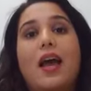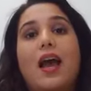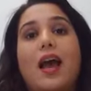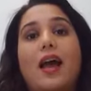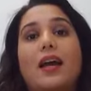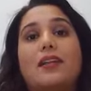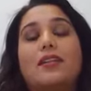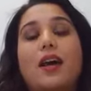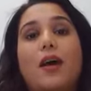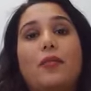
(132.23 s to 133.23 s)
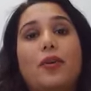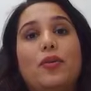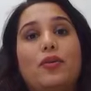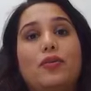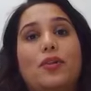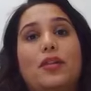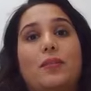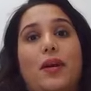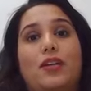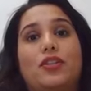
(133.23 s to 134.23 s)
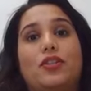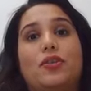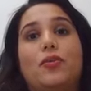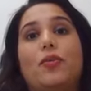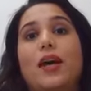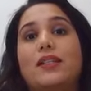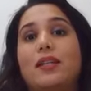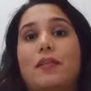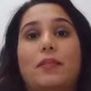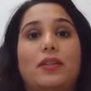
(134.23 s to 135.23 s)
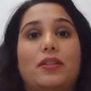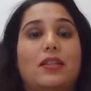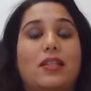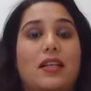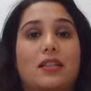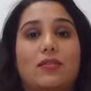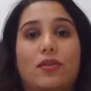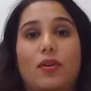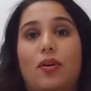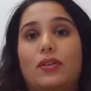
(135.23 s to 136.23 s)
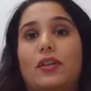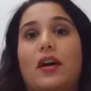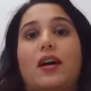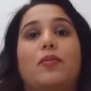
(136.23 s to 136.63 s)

And I'm not going to treat a patient who has never been to the dentist for a long time,